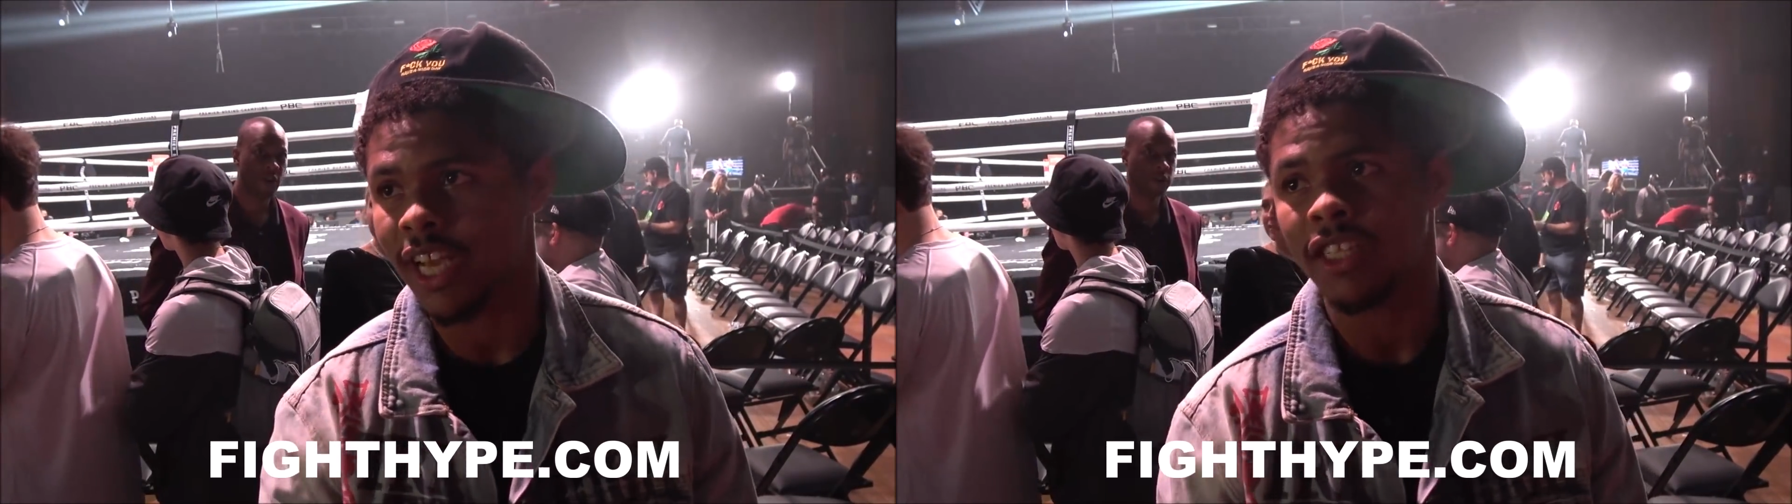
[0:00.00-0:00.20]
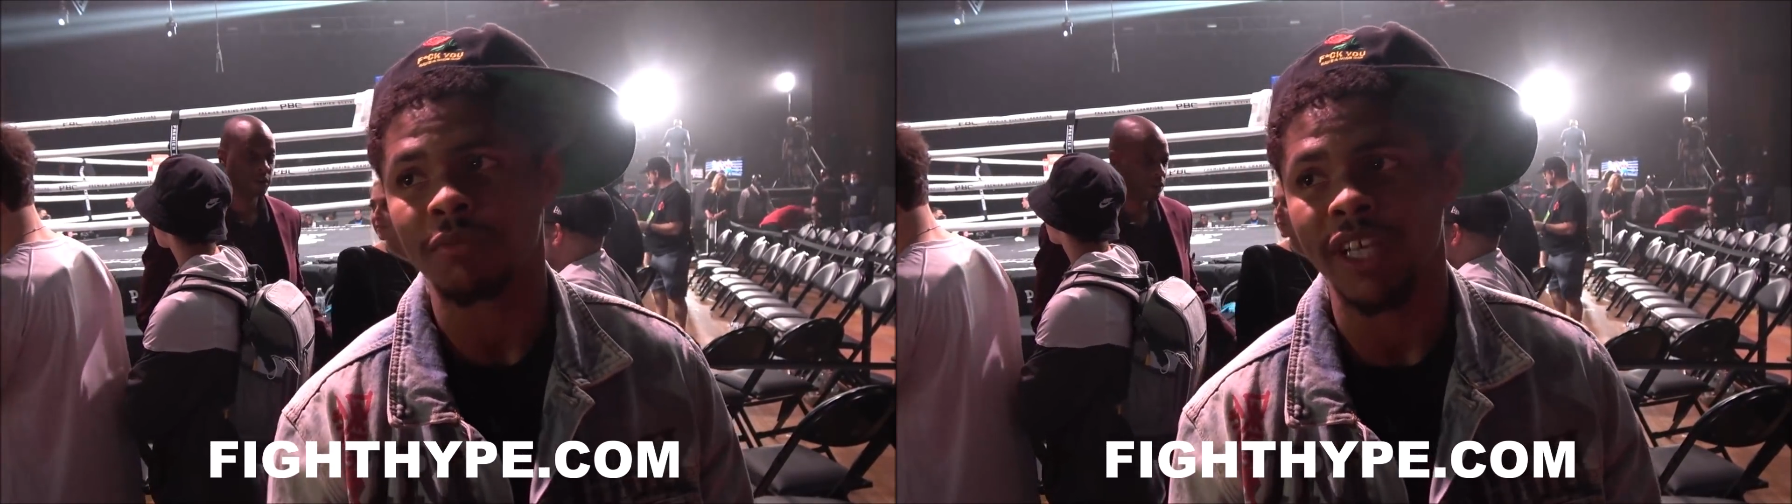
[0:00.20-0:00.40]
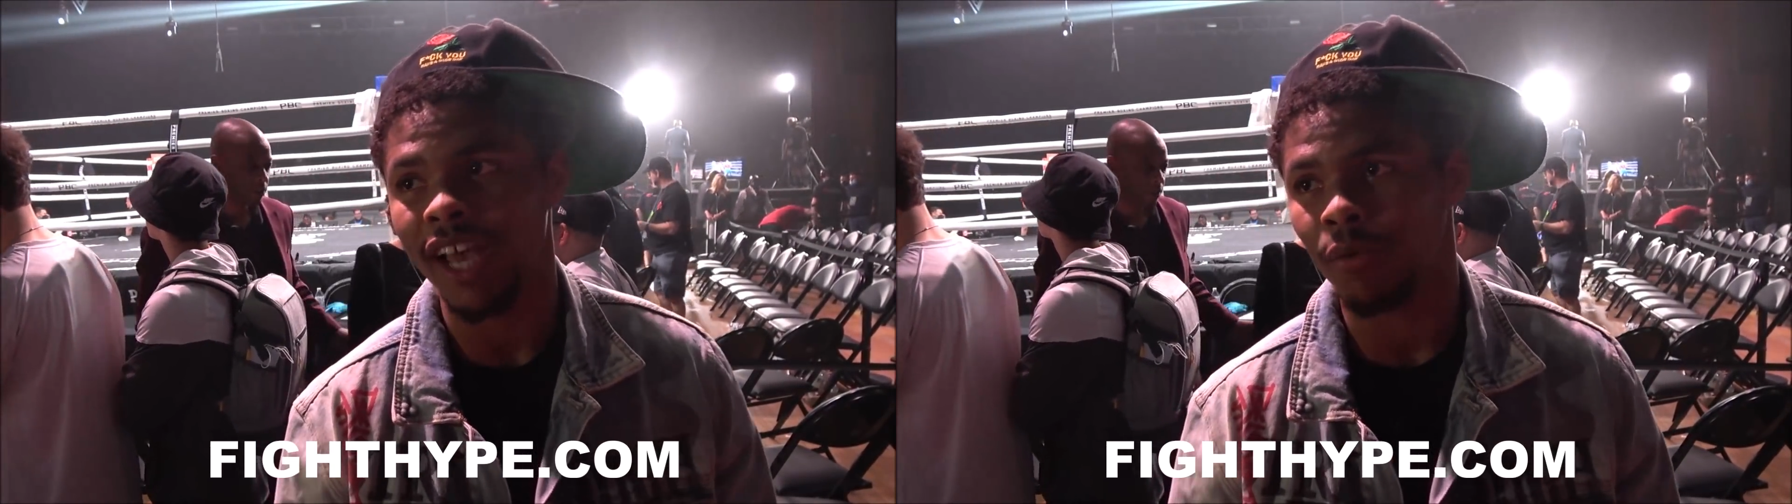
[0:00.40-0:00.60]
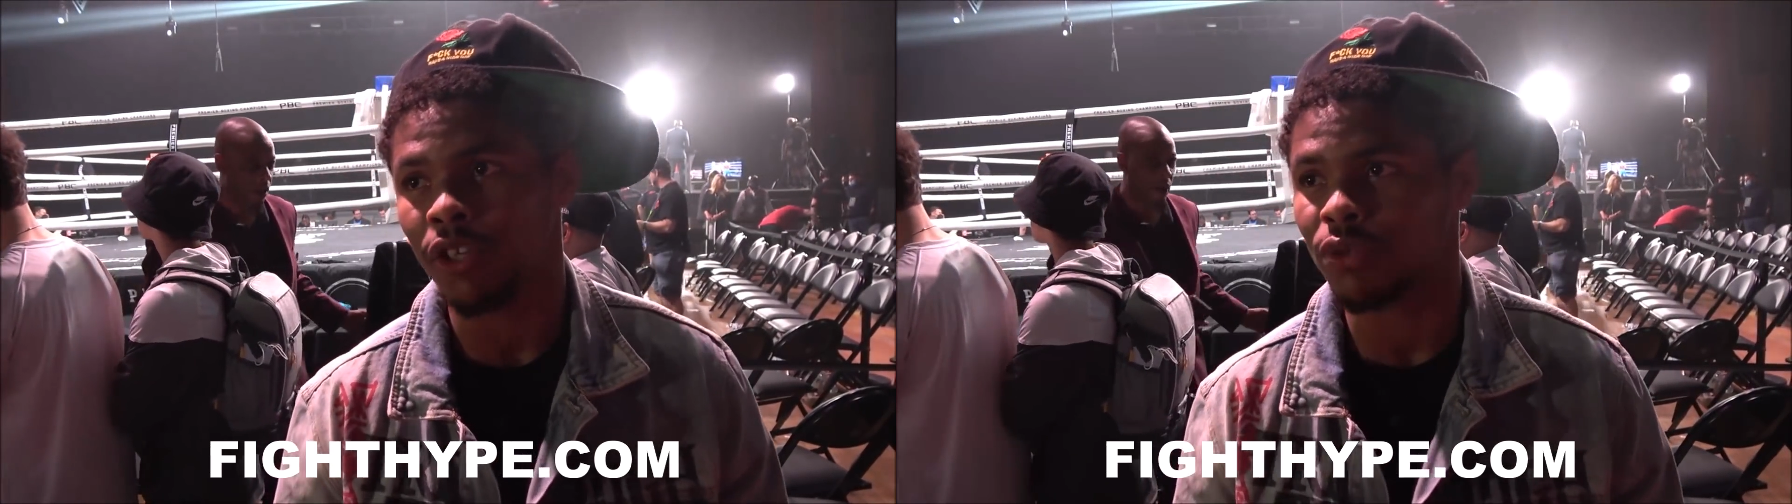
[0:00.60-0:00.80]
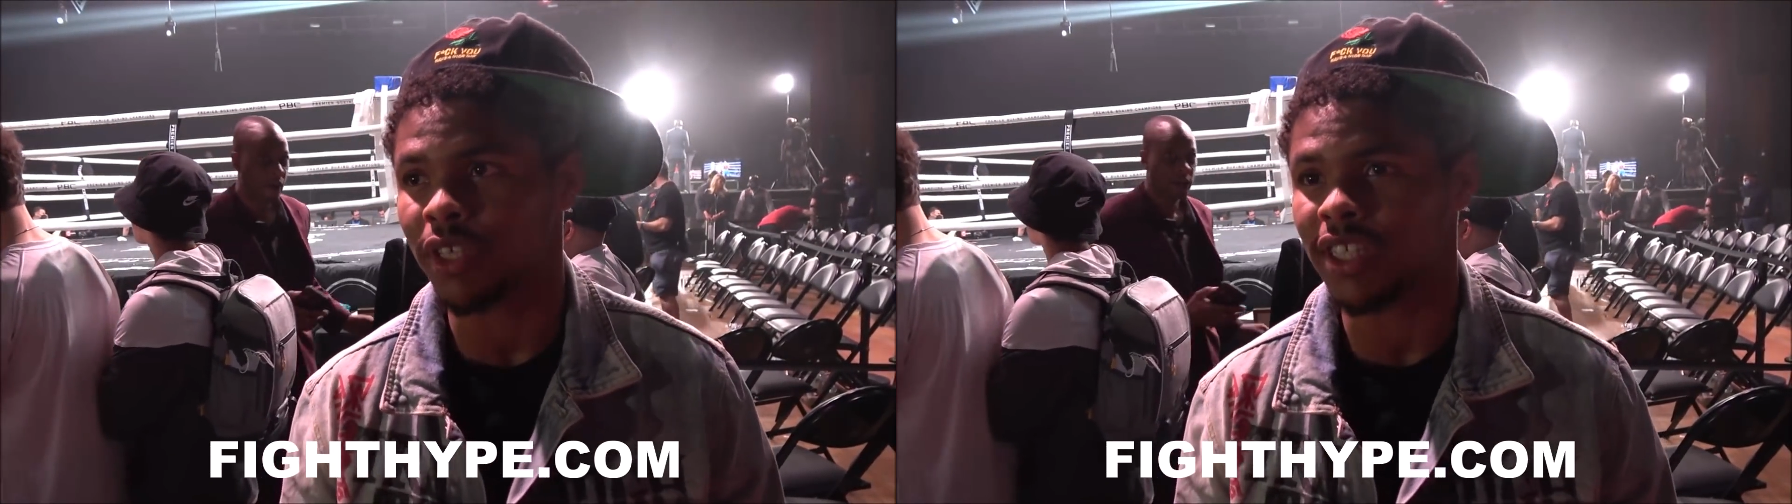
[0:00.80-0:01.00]
catch me at
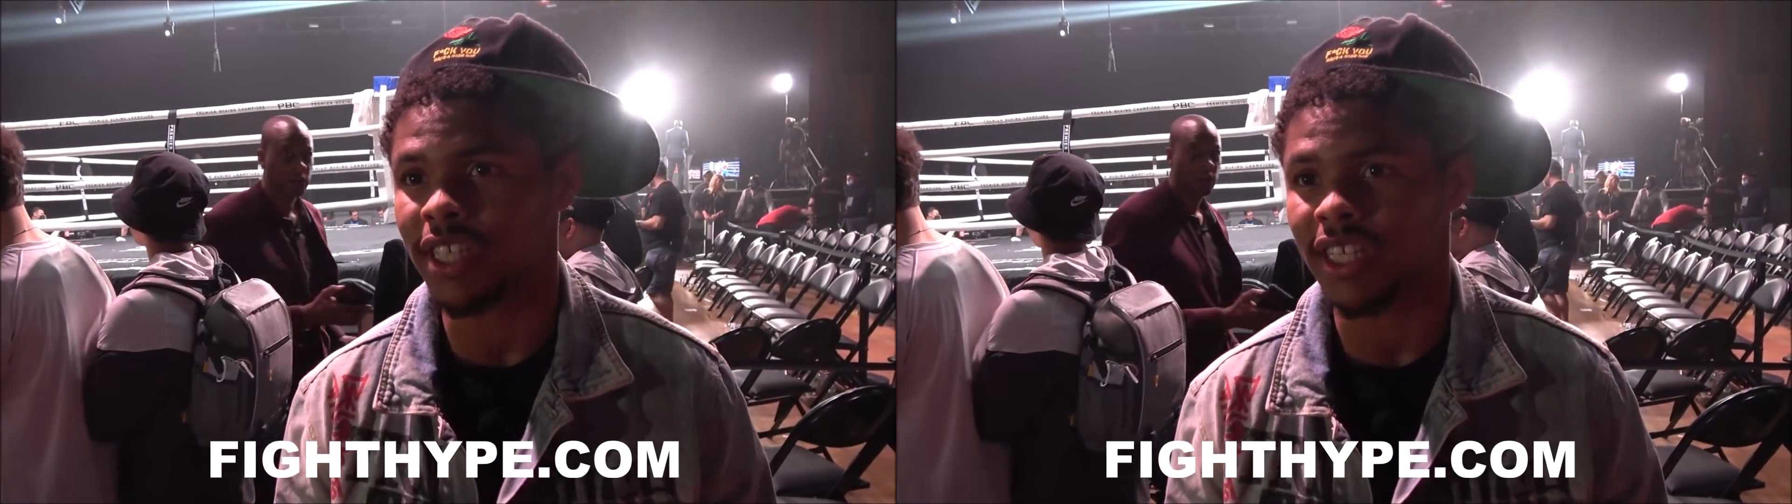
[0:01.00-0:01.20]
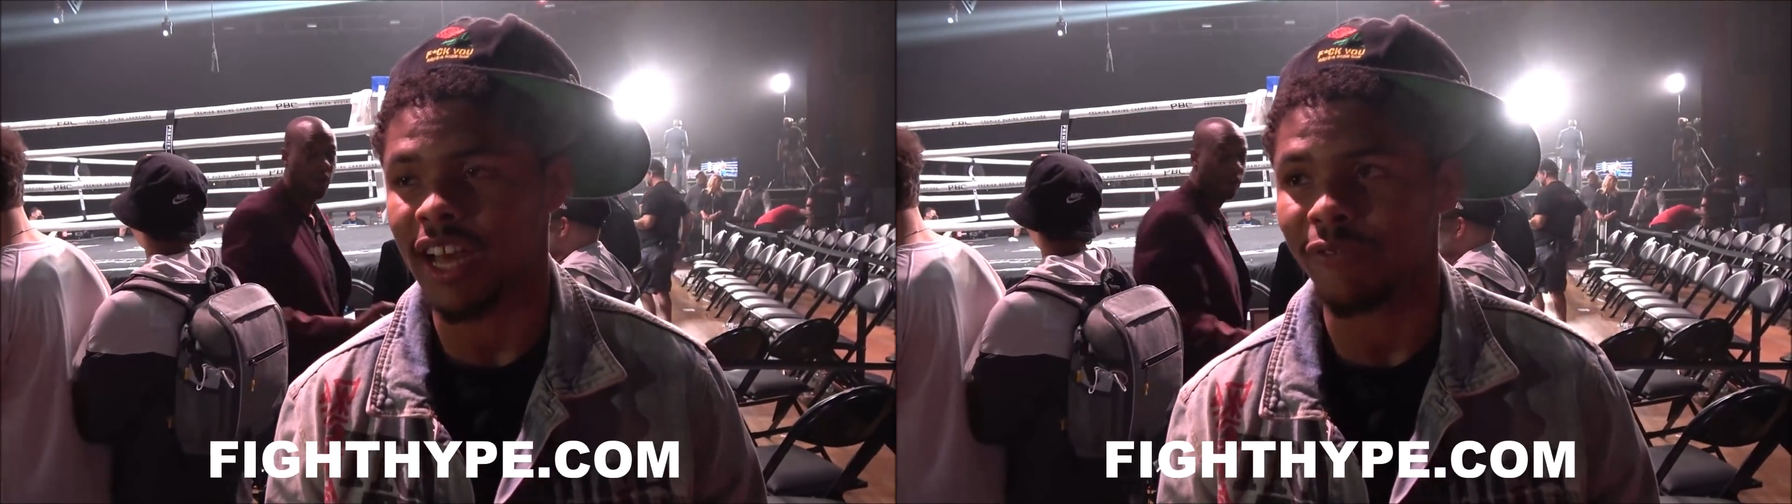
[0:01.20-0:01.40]
one twenty-six.